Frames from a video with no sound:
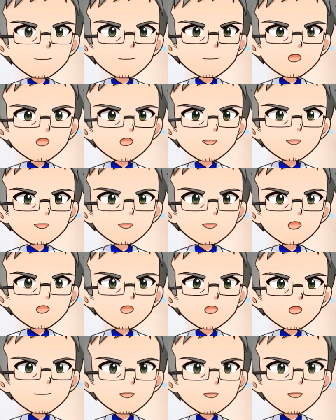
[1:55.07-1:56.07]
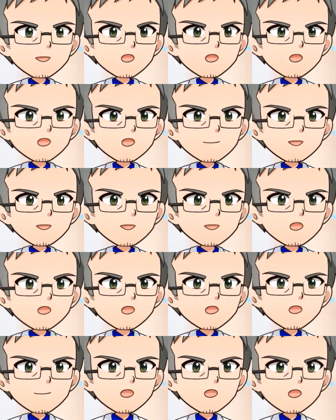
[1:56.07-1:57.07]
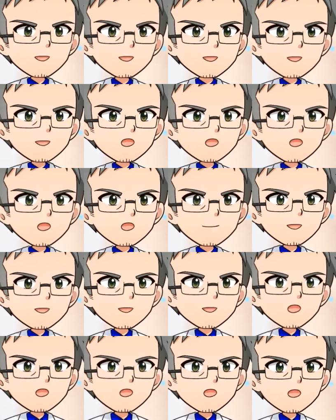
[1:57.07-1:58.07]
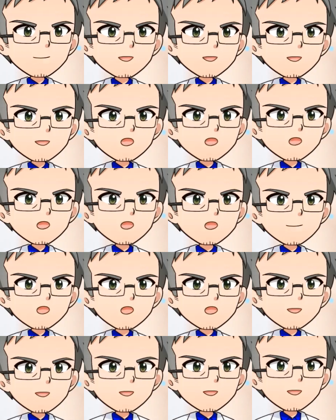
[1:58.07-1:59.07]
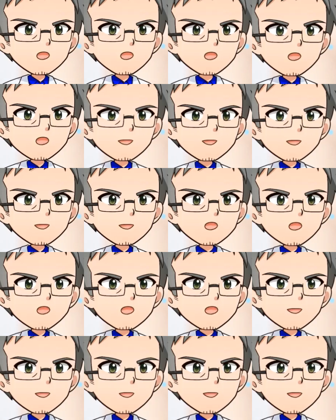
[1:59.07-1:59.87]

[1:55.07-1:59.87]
If the data has more digits, it is saved by combining several boxes,